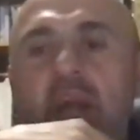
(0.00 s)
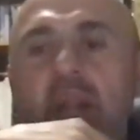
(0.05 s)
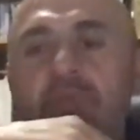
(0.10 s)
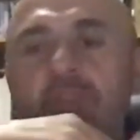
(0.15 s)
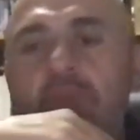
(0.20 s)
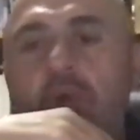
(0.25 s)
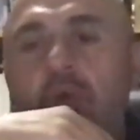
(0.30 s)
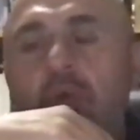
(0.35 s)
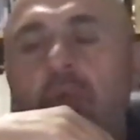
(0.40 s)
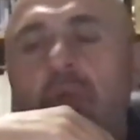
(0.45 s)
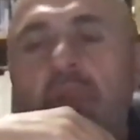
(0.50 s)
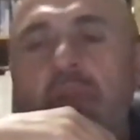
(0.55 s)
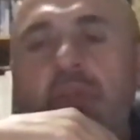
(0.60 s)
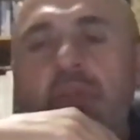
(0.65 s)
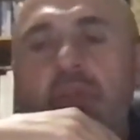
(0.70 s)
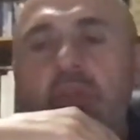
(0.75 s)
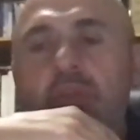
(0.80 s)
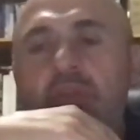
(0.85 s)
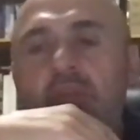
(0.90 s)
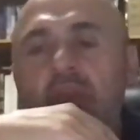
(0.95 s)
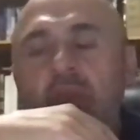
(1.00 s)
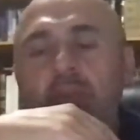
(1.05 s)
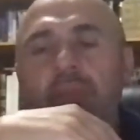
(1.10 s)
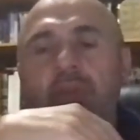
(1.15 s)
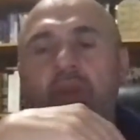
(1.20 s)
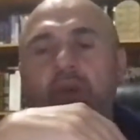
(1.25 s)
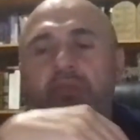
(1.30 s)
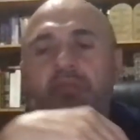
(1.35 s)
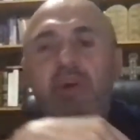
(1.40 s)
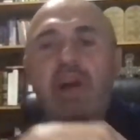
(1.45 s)
out of Joe's witnesses and
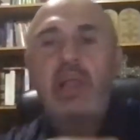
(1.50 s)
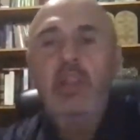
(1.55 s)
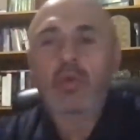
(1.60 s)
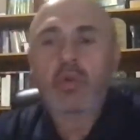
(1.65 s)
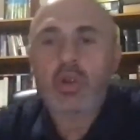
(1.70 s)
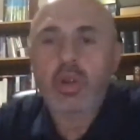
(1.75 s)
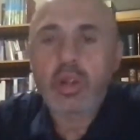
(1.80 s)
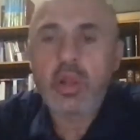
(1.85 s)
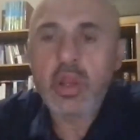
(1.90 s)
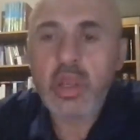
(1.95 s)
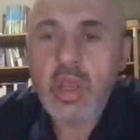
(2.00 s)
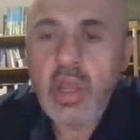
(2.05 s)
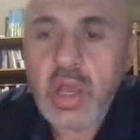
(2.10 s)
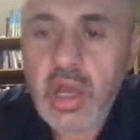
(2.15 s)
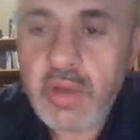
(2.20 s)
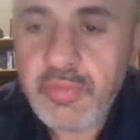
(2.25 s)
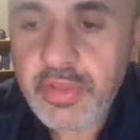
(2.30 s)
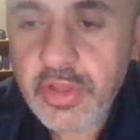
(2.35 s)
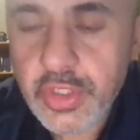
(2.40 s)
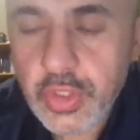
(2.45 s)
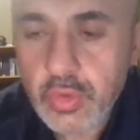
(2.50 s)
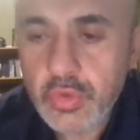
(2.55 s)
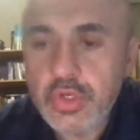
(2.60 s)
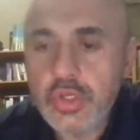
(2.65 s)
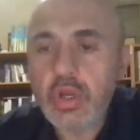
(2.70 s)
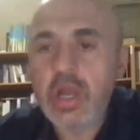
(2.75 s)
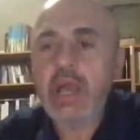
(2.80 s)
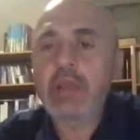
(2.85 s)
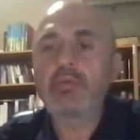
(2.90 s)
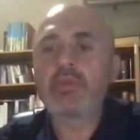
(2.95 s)
be a follower of the true
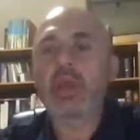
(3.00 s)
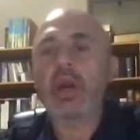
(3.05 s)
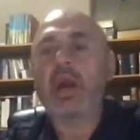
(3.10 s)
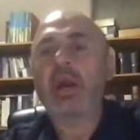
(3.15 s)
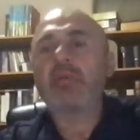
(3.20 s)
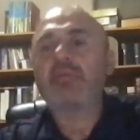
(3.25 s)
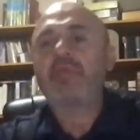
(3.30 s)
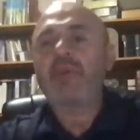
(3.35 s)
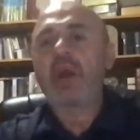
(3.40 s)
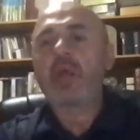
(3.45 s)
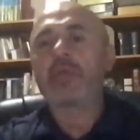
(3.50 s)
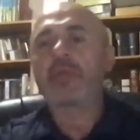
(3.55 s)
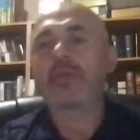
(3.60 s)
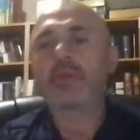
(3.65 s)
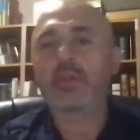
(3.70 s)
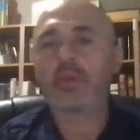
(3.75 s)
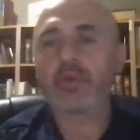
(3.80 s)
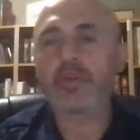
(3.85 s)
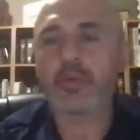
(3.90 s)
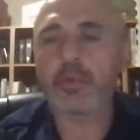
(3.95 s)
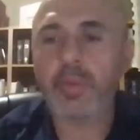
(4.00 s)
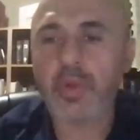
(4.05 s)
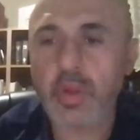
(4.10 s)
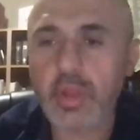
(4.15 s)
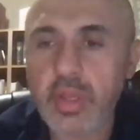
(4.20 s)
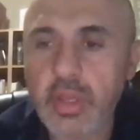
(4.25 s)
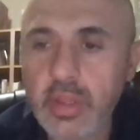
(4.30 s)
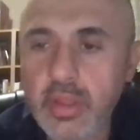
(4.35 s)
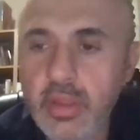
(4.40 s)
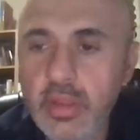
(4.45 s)
triune God, Father, Son, Holy
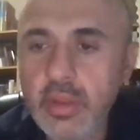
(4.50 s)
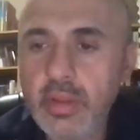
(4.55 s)
Spirit.